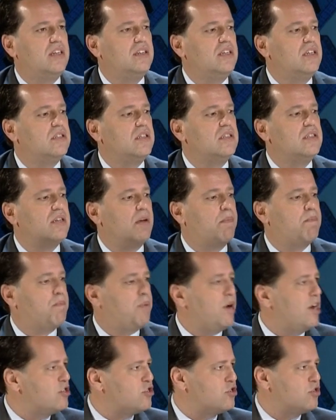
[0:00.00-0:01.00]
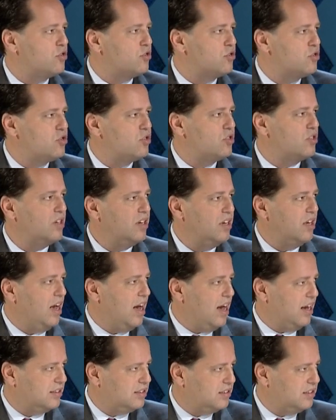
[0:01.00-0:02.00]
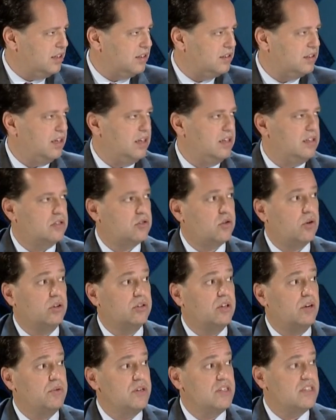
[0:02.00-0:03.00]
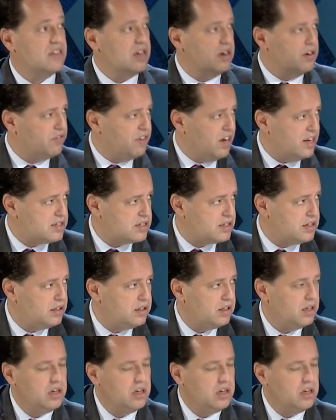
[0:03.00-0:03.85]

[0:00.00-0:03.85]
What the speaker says: this is a precious asset and it's called a reserve asset.